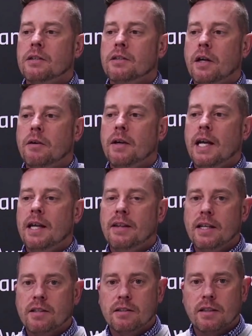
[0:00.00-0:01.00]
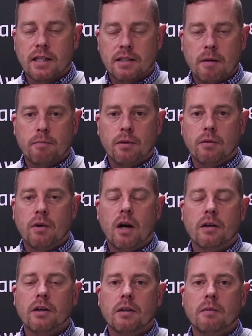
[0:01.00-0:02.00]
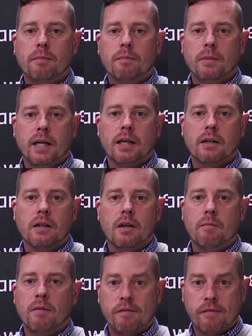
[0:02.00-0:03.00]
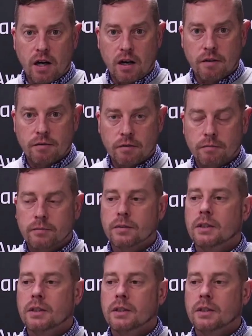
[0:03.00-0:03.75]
So in this example, I'm going to pick number 5.